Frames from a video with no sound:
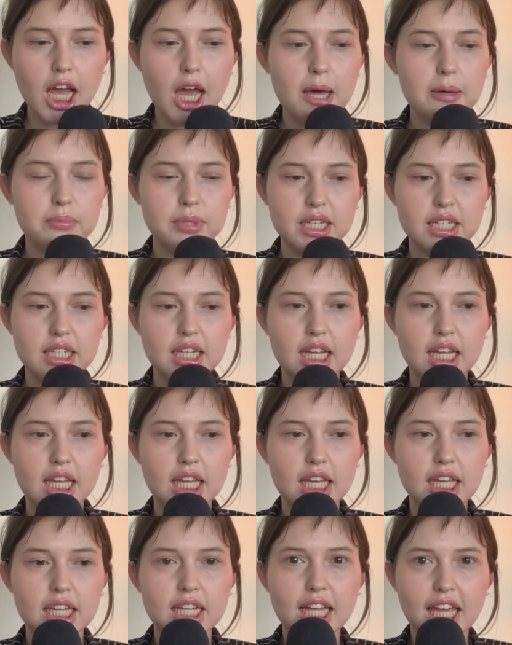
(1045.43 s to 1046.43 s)
But
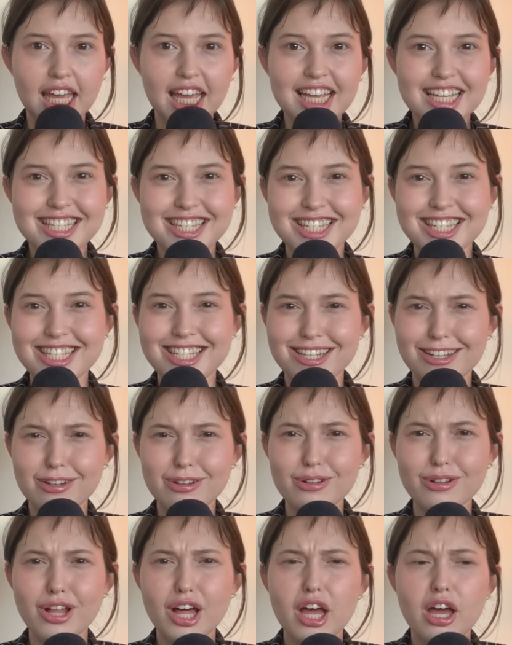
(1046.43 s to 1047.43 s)
it is
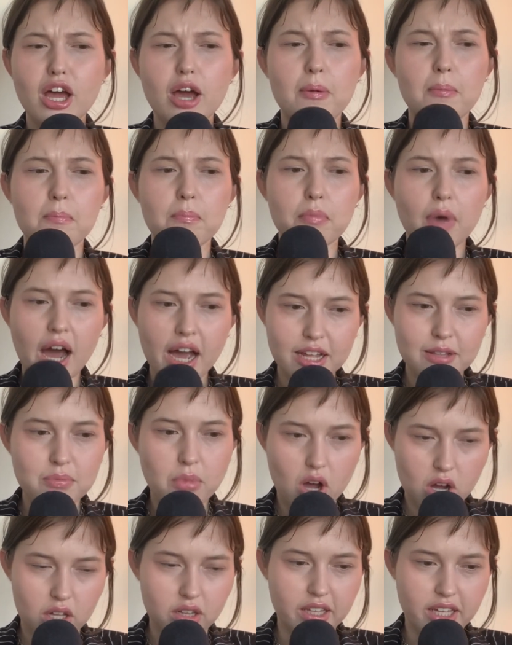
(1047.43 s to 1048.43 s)
still
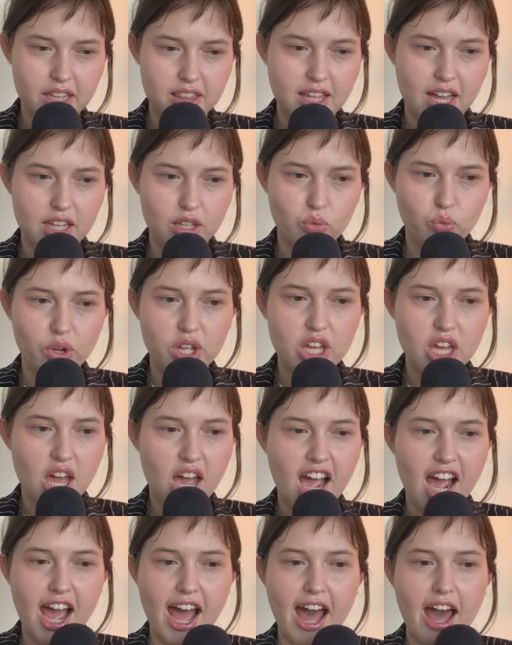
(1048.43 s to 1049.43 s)
mind-boggling that
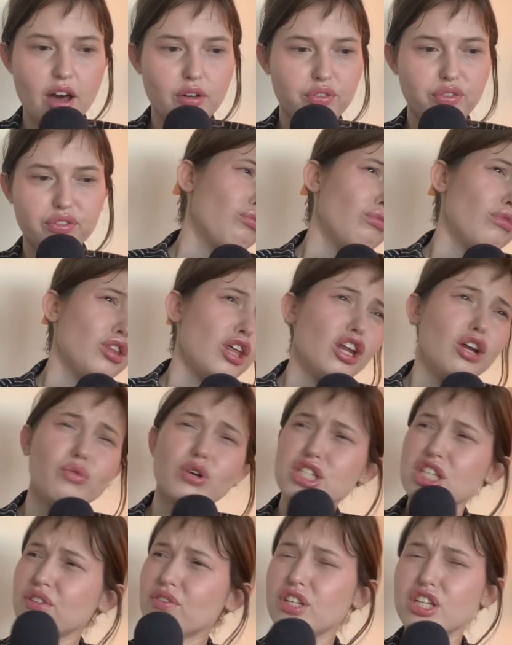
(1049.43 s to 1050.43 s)
it
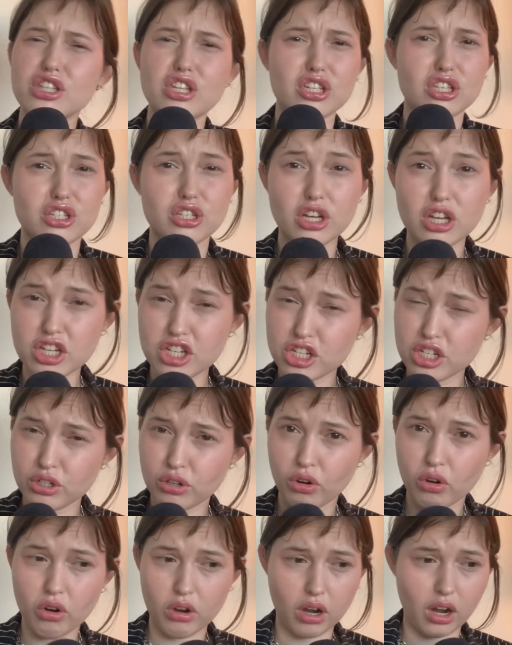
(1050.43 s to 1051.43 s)
was even a discussion,
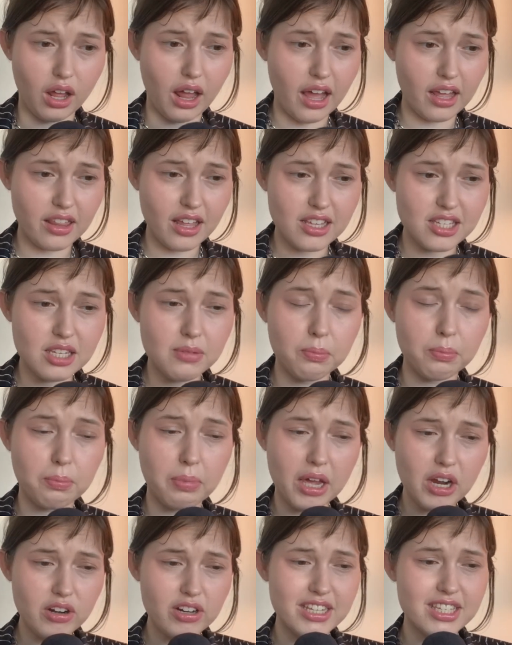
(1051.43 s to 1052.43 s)
girl. That's
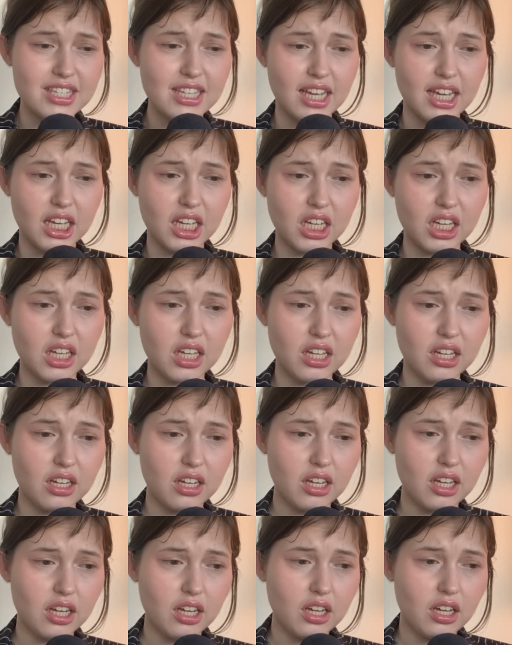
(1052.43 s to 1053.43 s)
embarrassing.
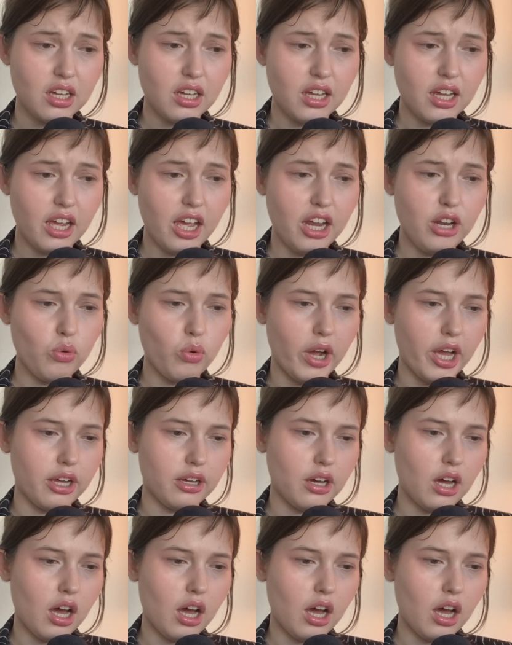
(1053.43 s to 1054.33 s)
Anyway,